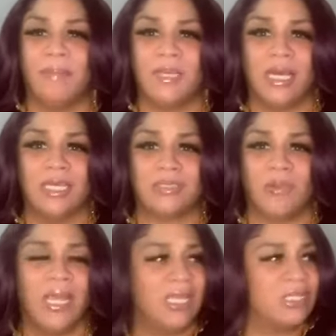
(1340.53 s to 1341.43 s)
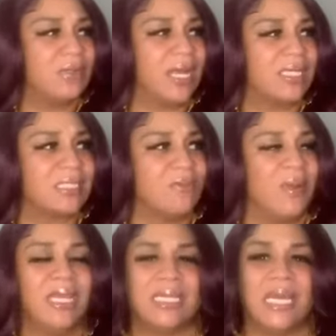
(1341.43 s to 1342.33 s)
because we do this and
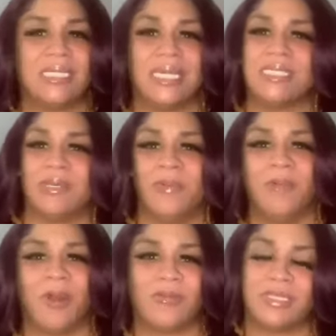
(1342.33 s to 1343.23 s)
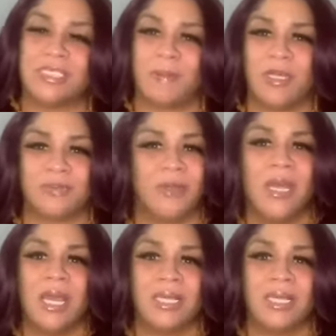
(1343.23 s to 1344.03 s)
we did this and we work with this person,